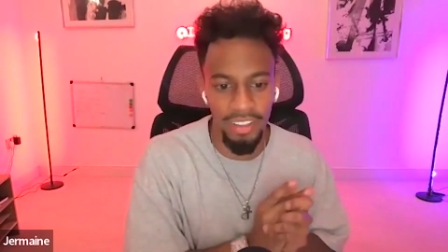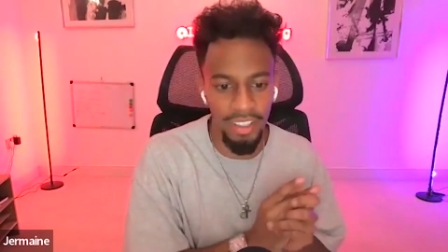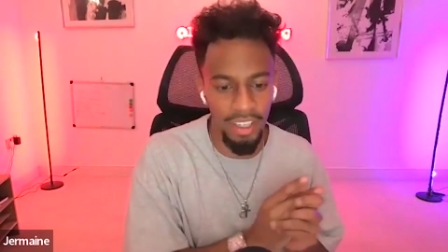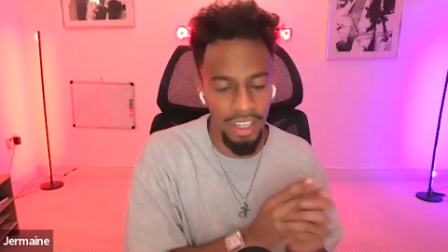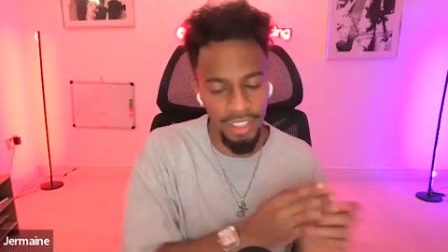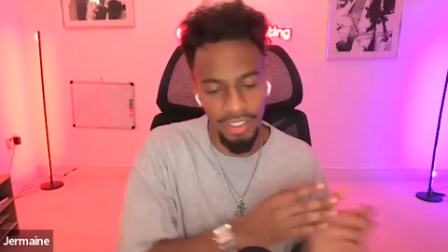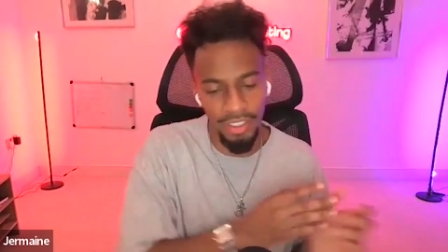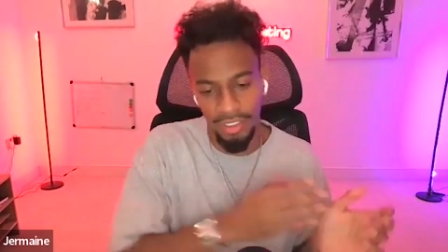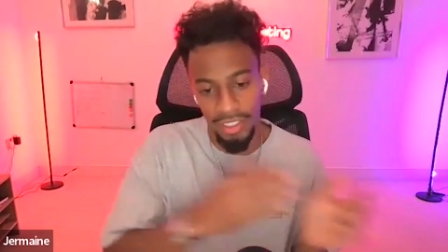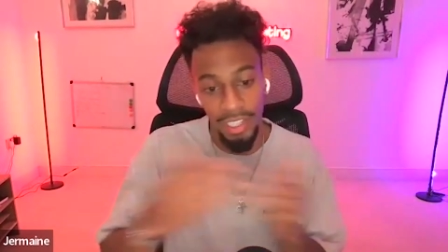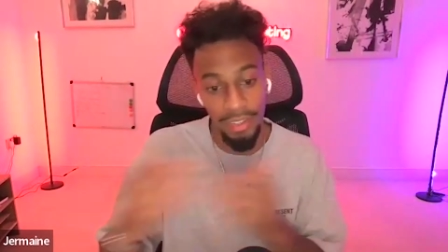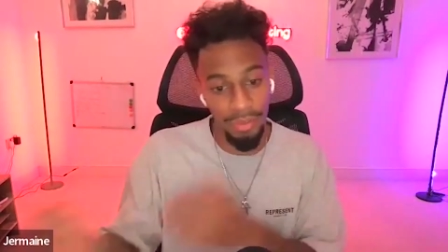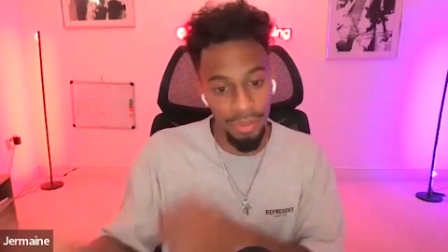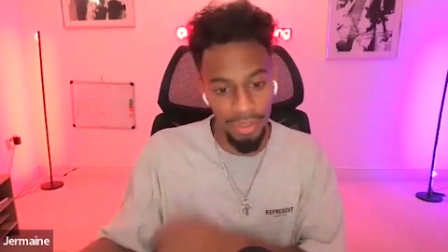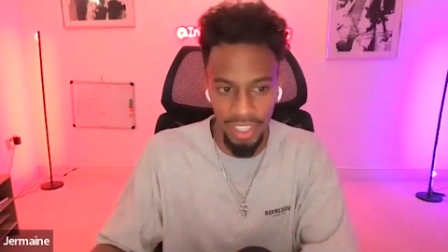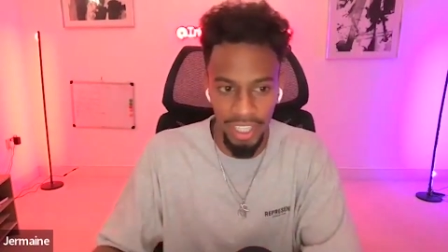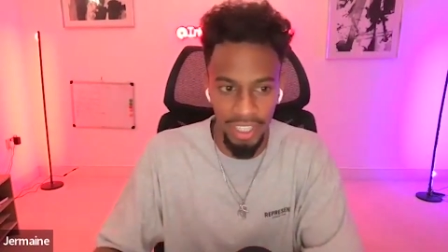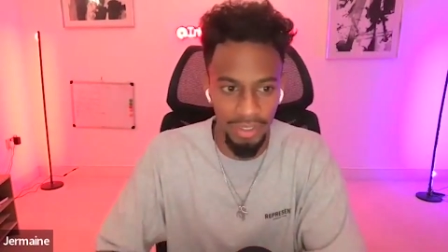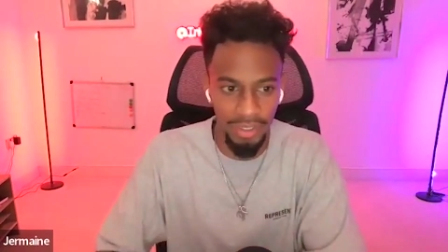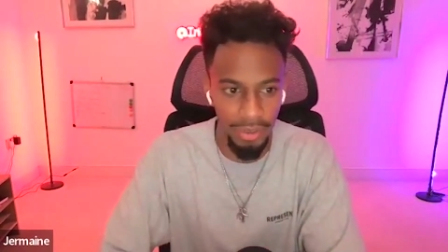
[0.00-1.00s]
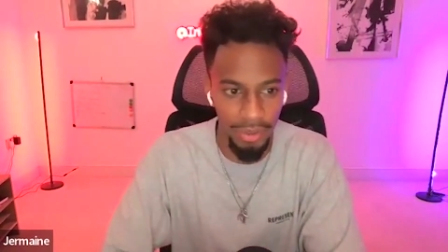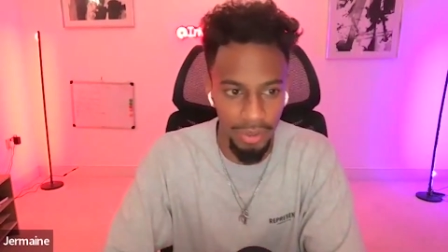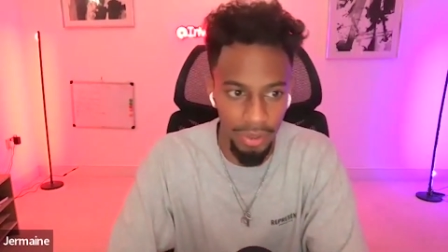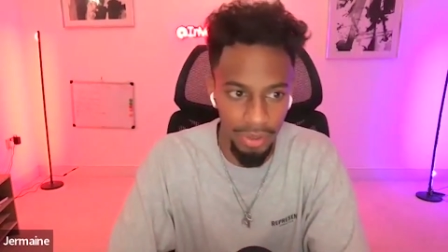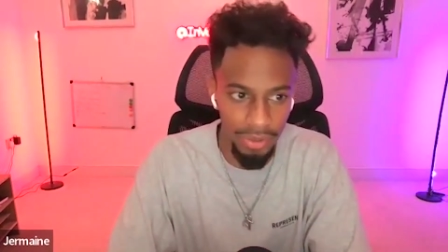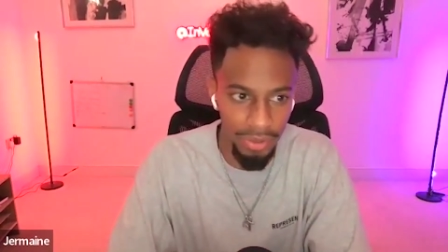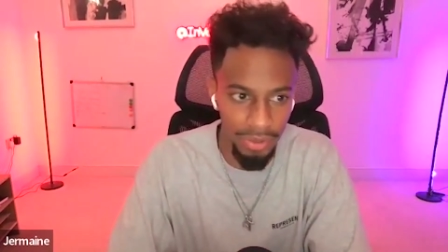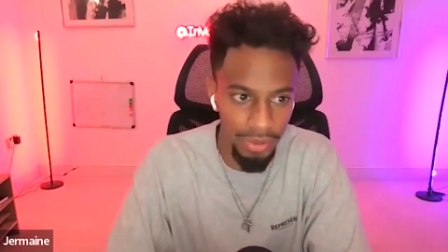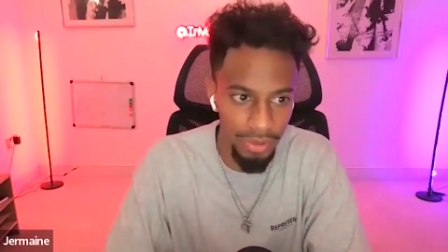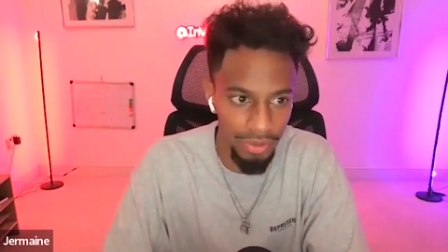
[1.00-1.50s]
I just leveraged that to
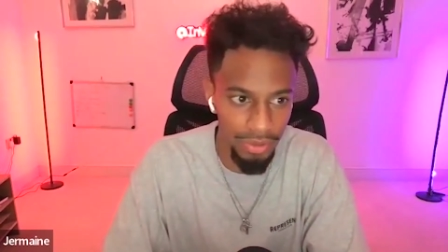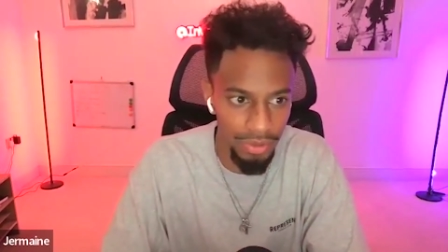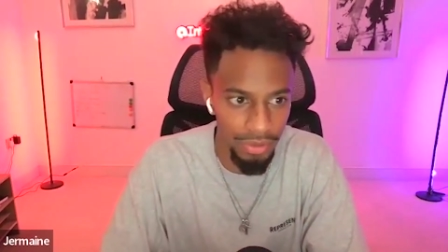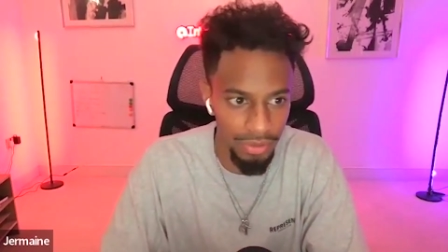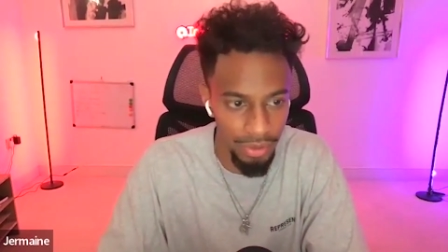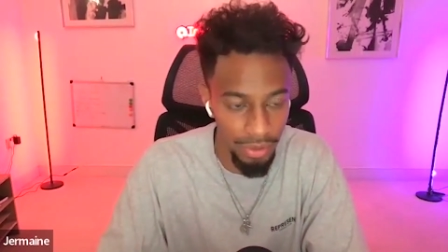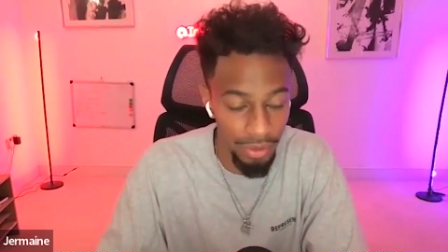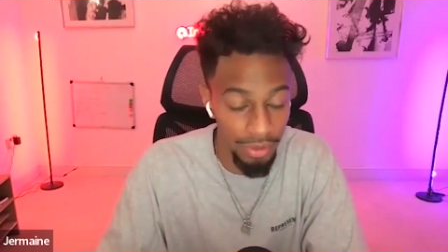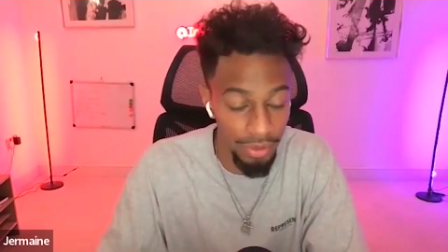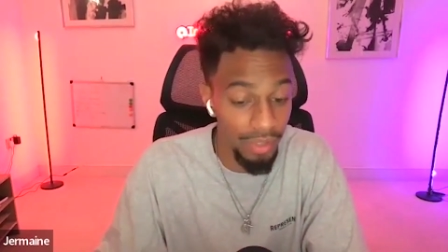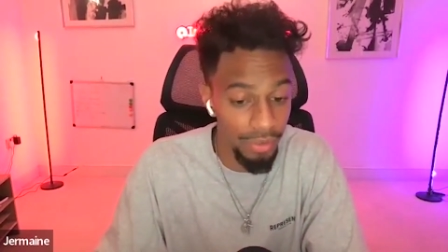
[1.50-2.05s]
those